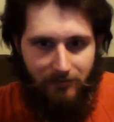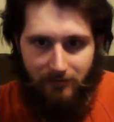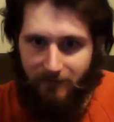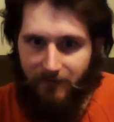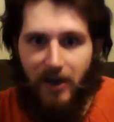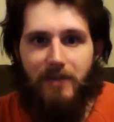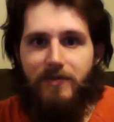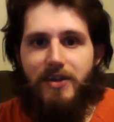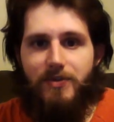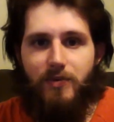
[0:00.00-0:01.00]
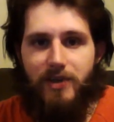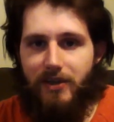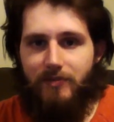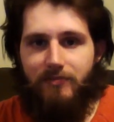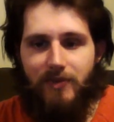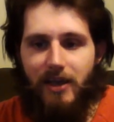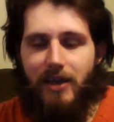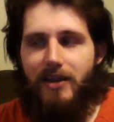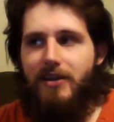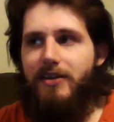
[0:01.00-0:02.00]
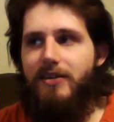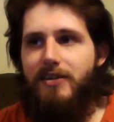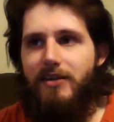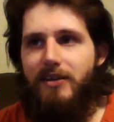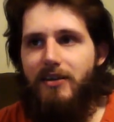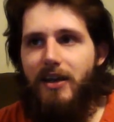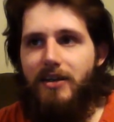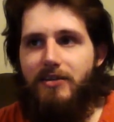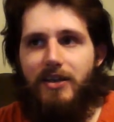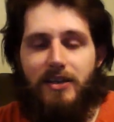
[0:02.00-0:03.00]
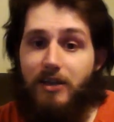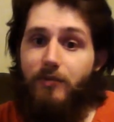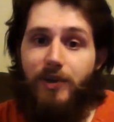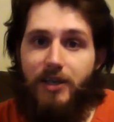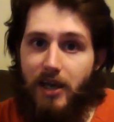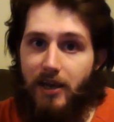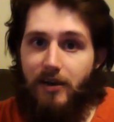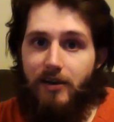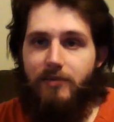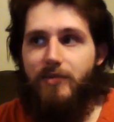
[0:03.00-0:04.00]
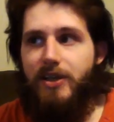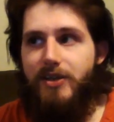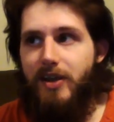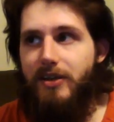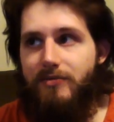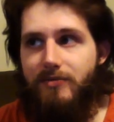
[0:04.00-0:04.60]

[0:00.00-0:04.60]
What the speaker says: 5 days a week, and I tend to get really tired because I